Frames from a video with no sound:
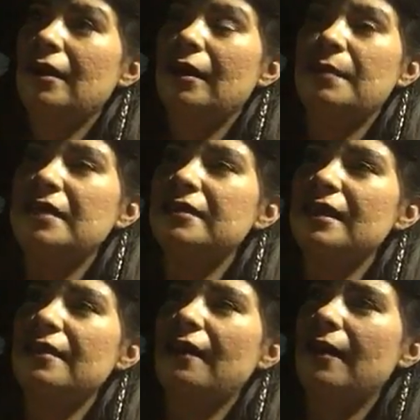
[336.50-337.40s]
I'm not
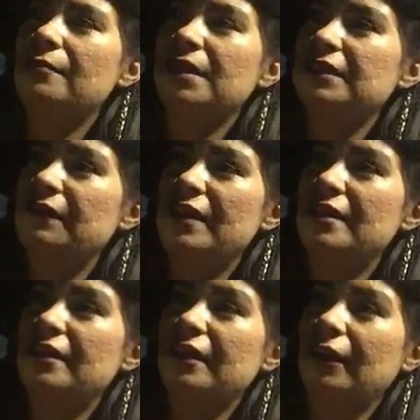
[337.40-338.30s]
saying that because of
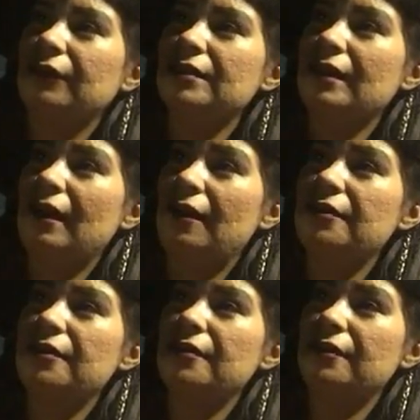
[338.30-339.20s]
anything else
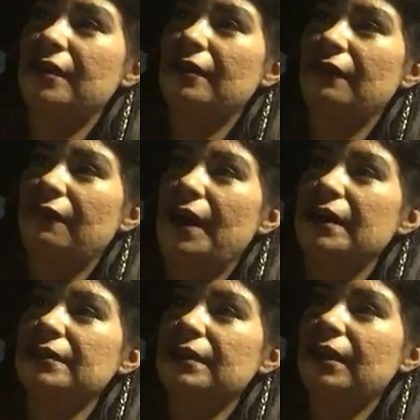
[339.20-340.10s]
other than the
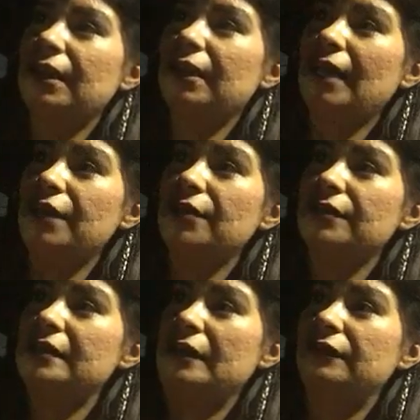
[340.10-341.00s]
fact that
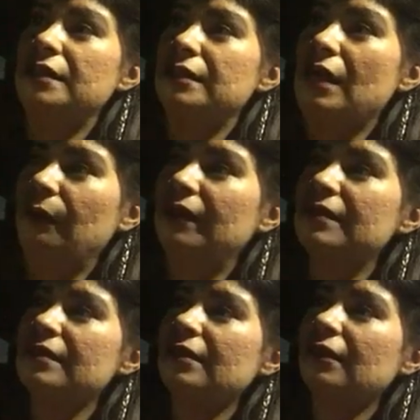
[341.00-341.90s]
your safety is at risk.